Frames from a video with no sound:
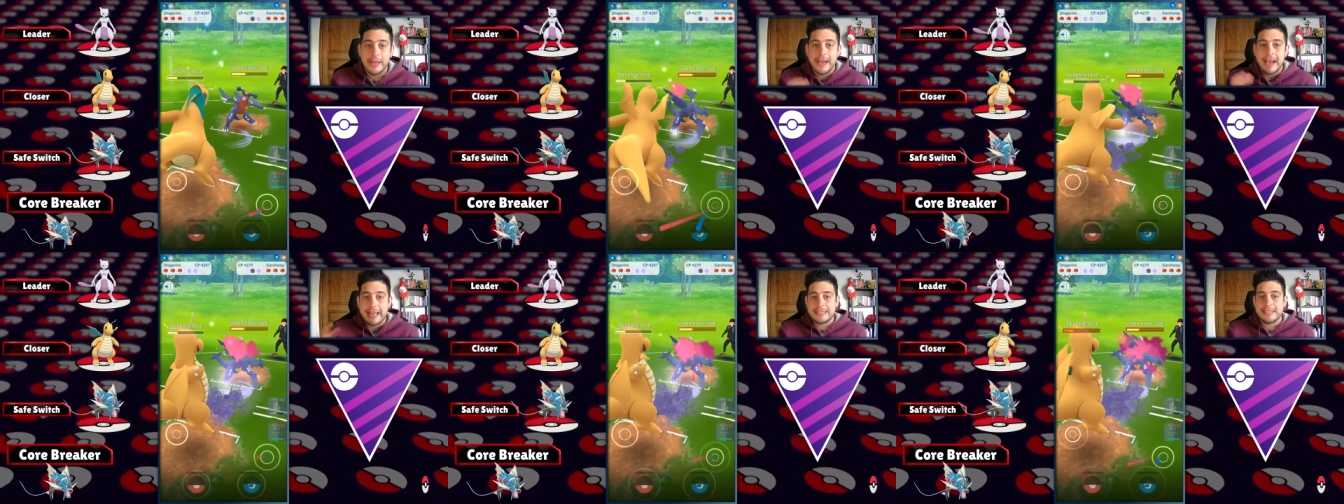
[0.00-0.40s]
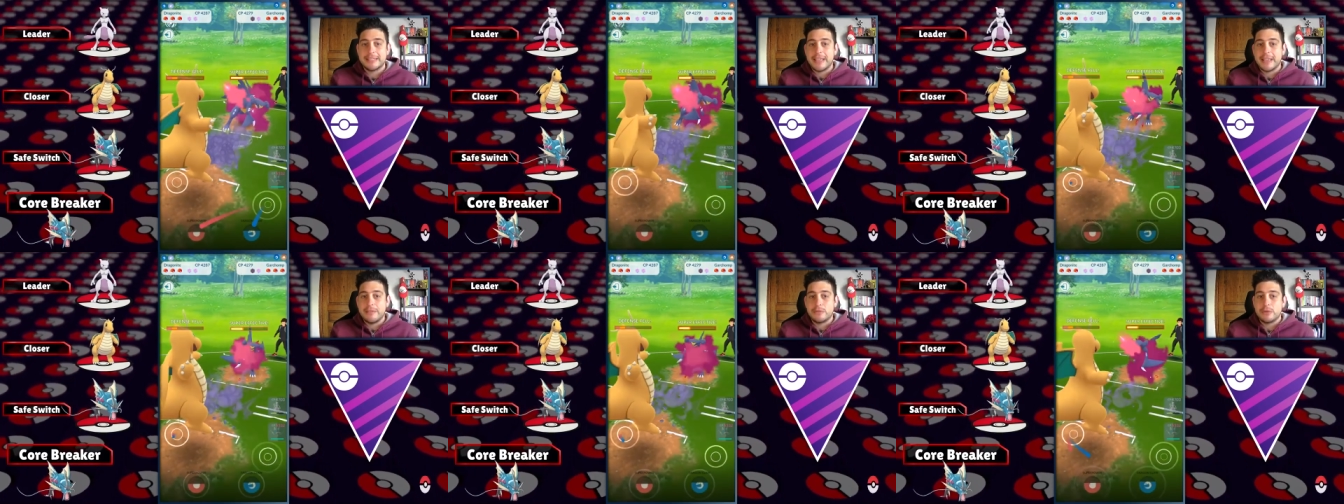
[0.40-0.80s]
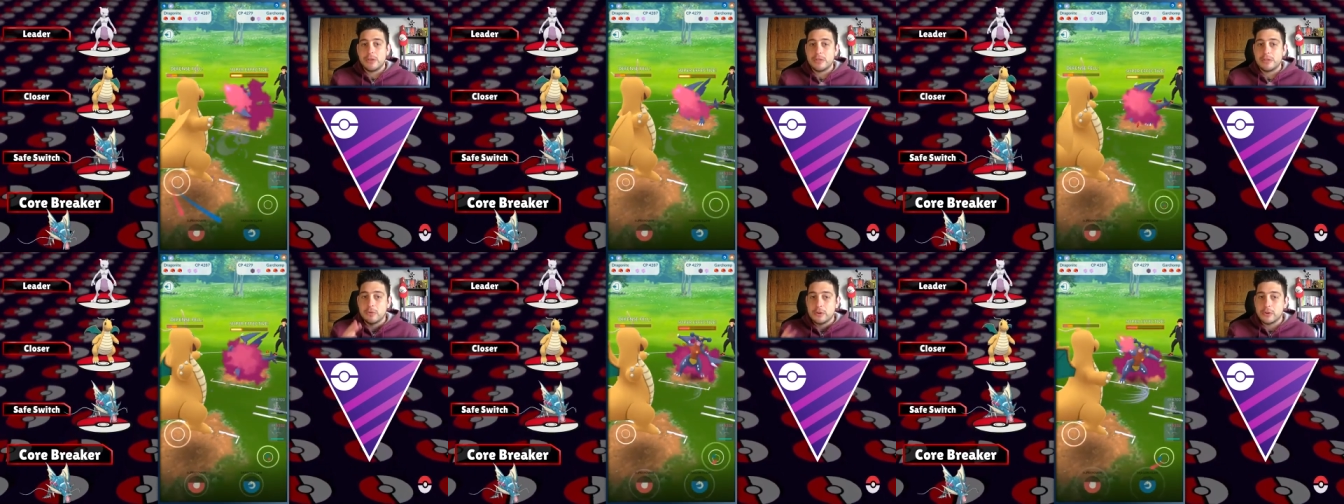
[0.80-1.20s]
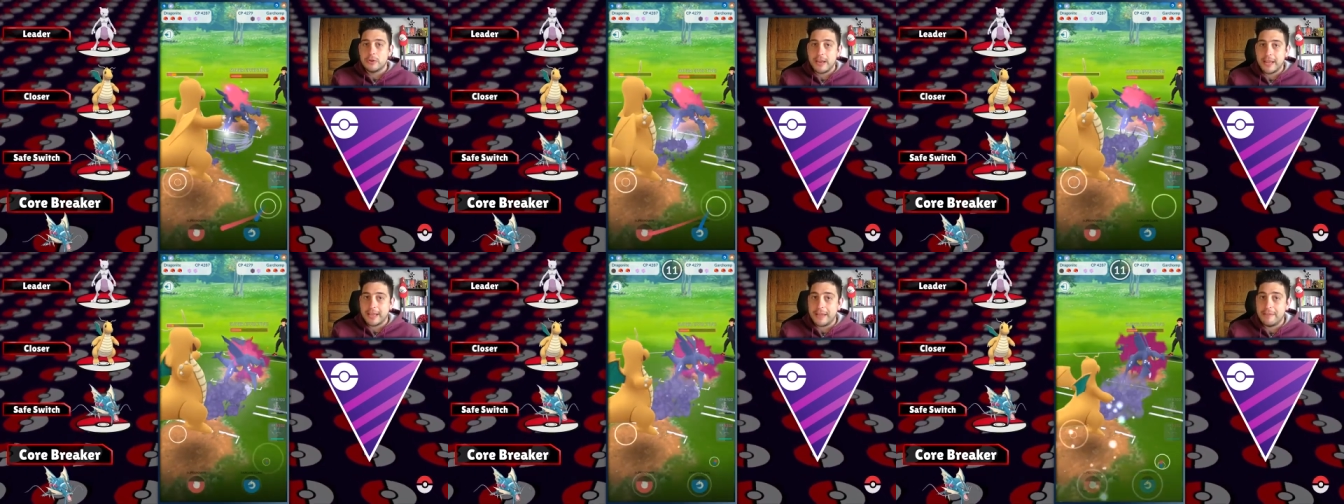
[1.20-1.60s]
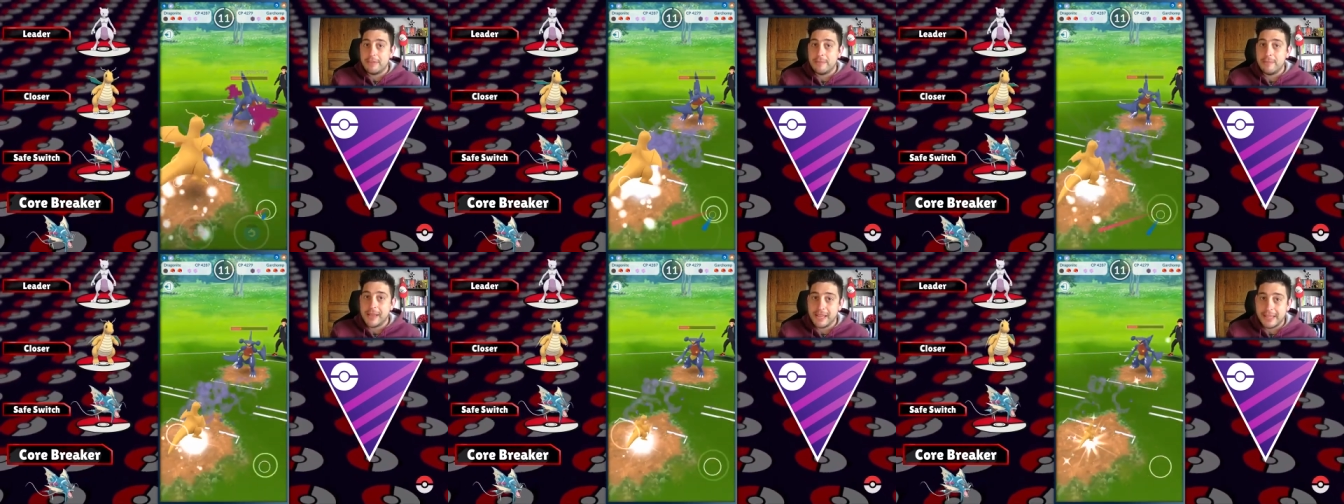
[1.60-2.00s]
As a safe switch, we're gonna have
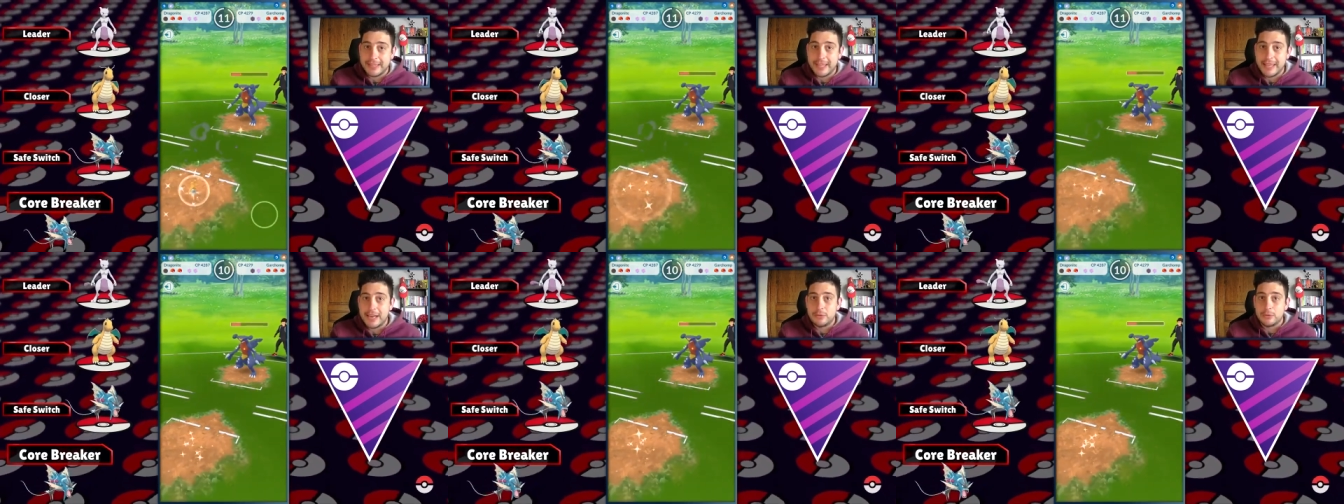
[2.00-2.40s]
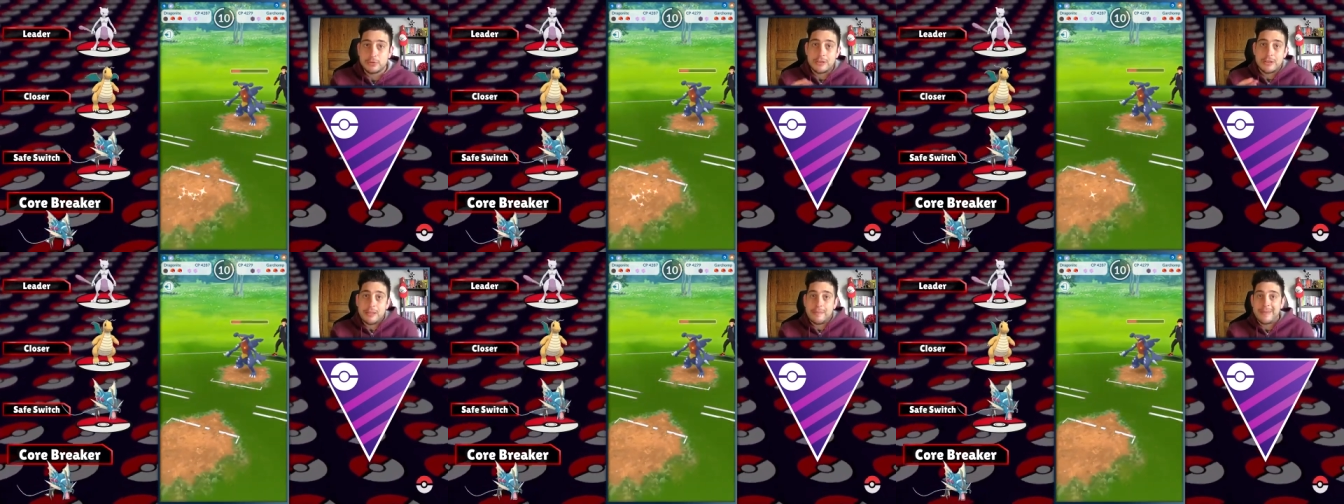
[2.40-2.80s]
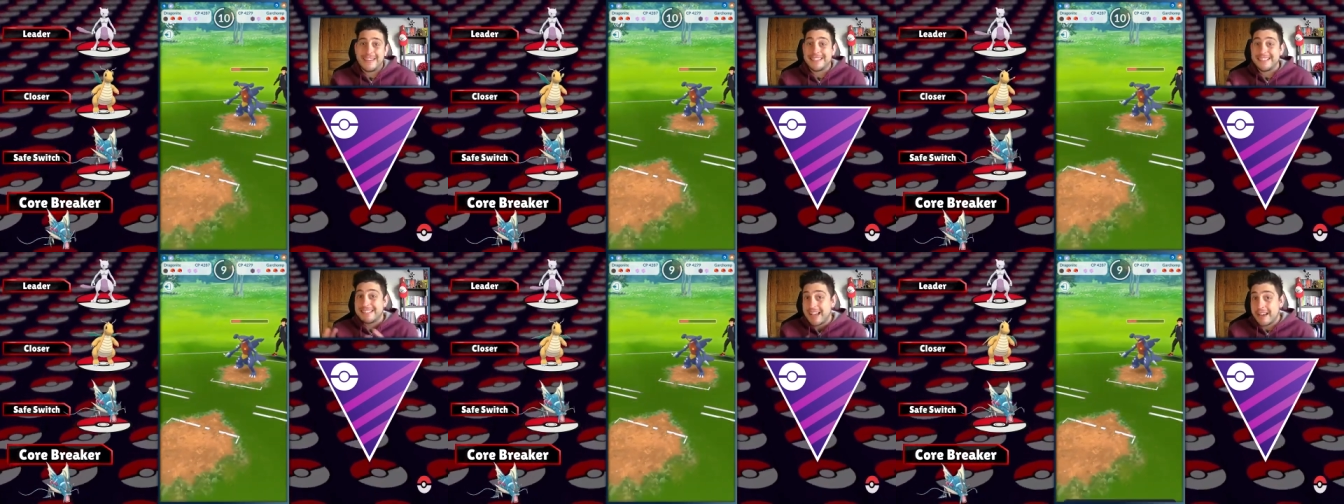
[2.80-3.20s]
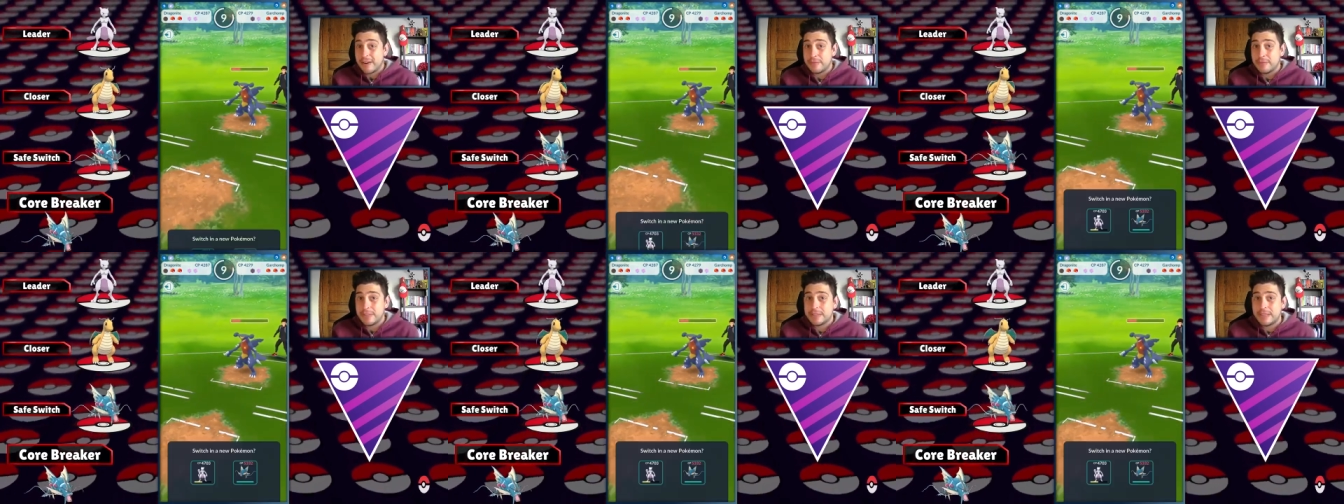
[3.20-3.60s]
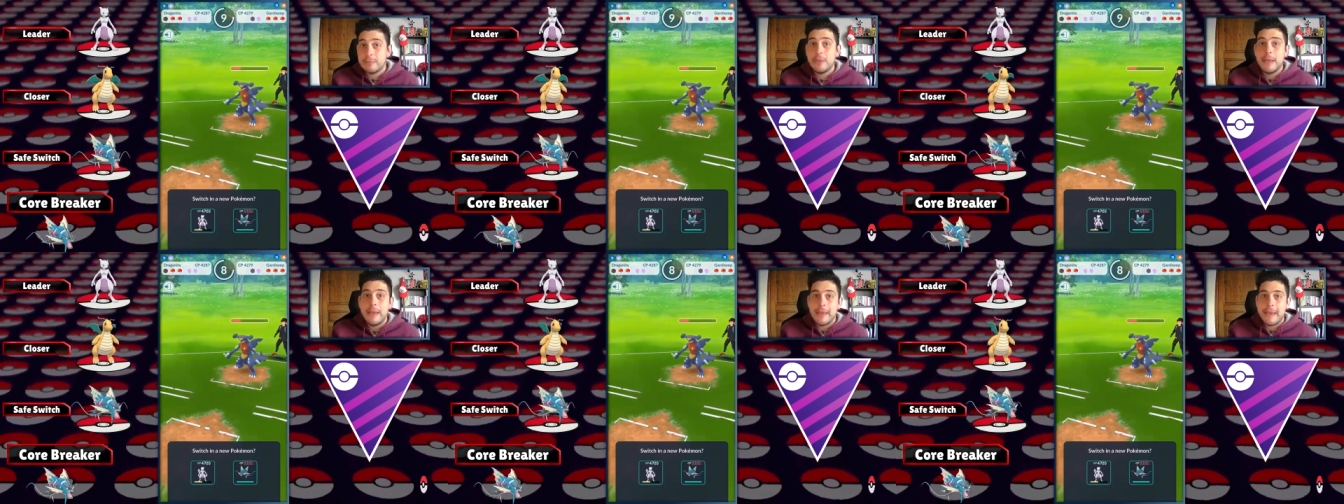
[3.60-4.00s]
the Mega Gyarados and the main star of the
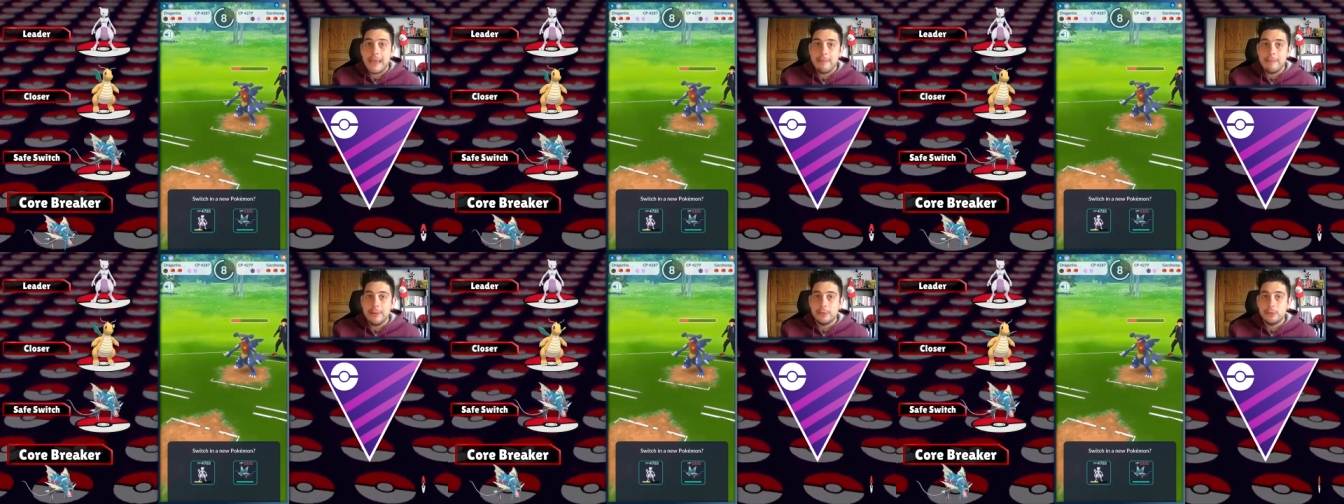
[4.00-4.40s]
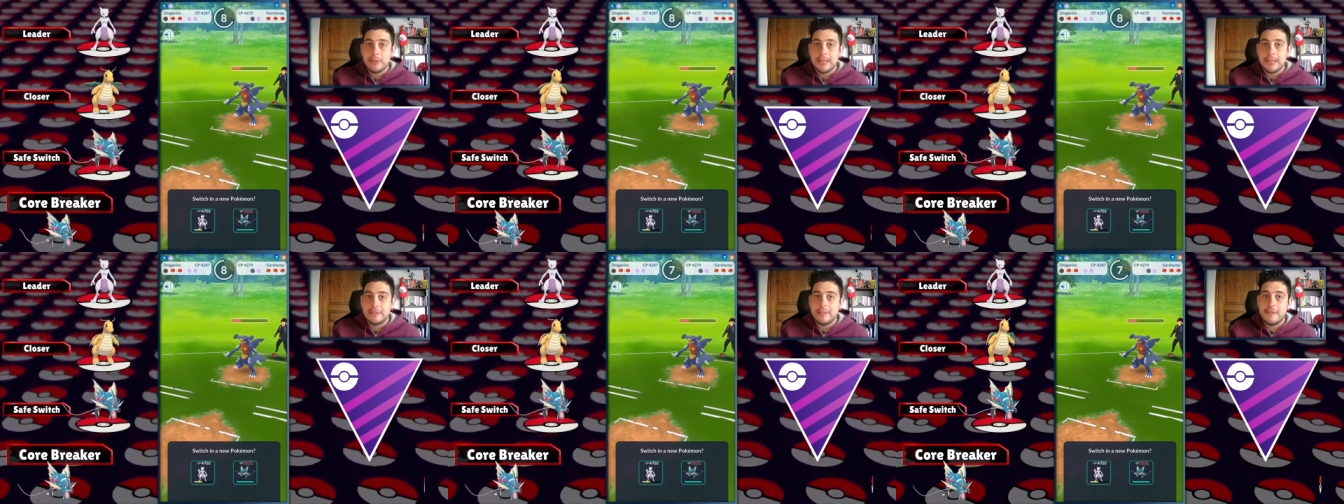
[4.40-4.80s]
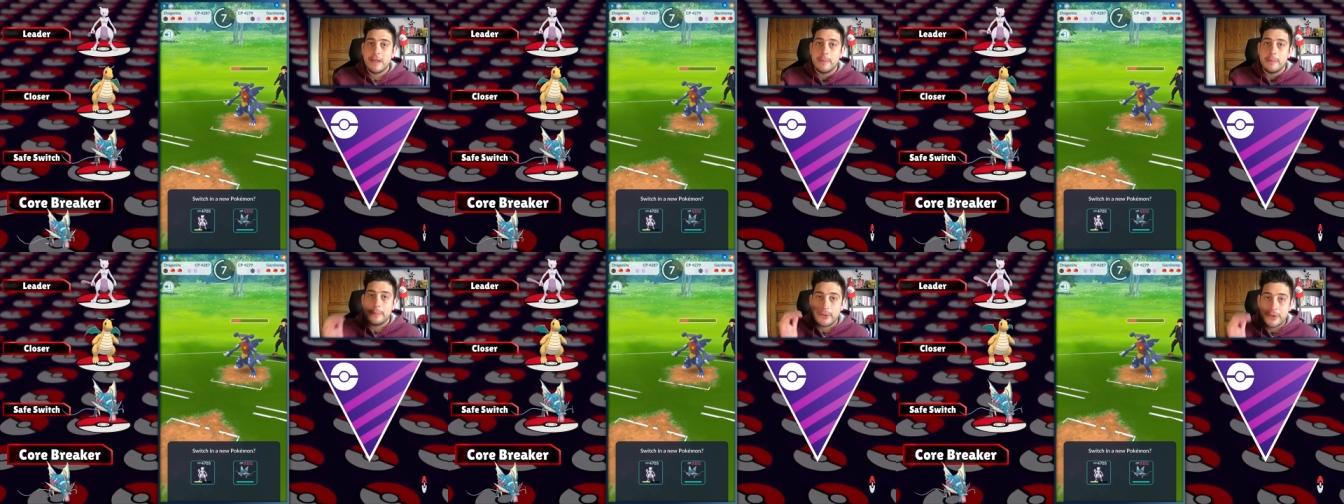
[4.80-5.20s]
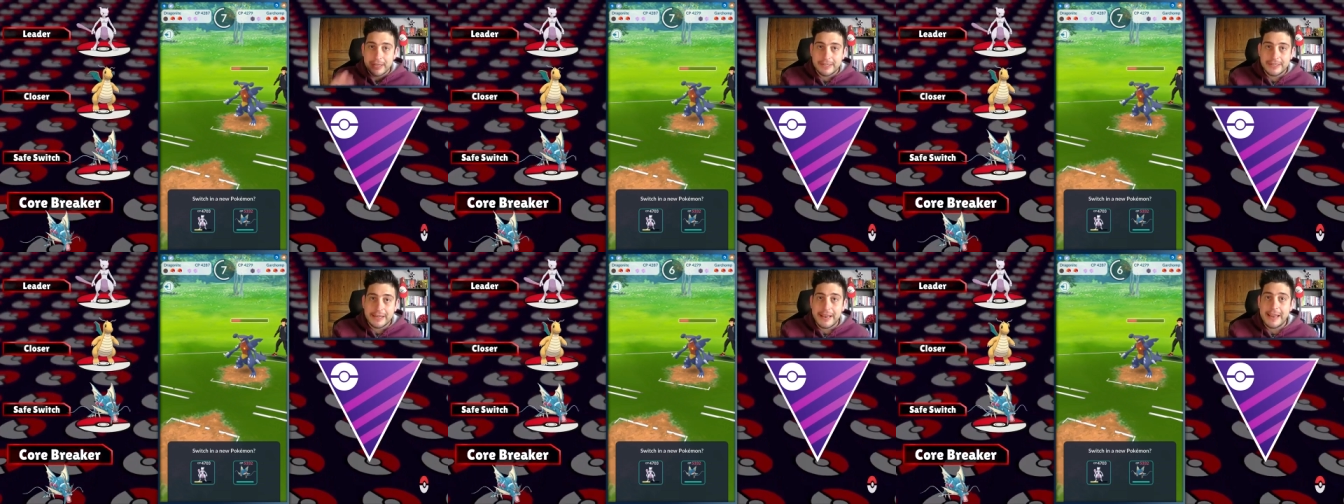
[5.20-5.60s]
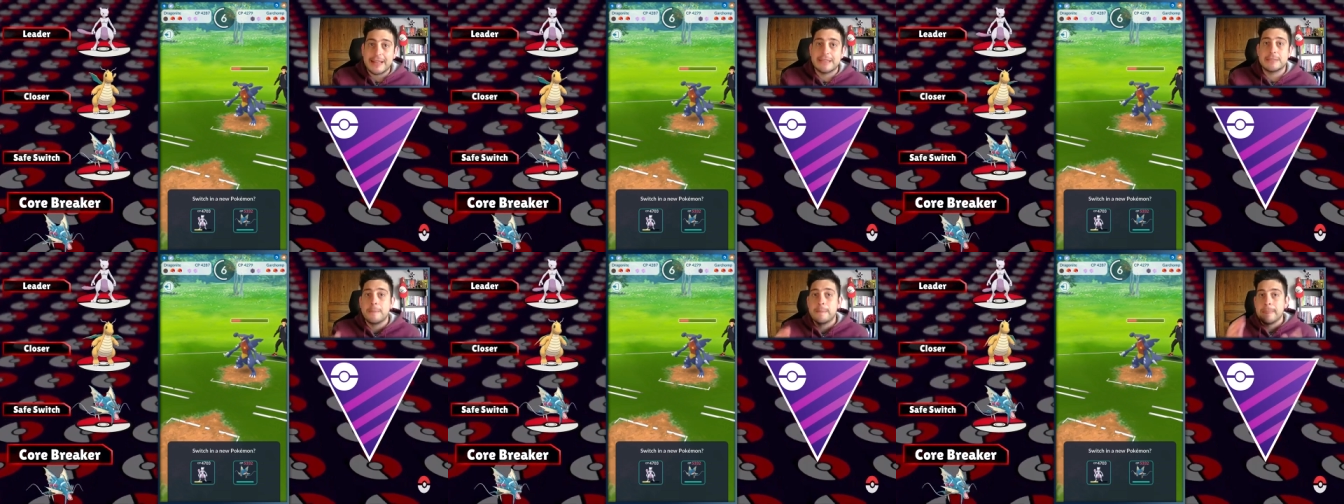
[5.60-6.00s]
team able to get in there pretty clutch.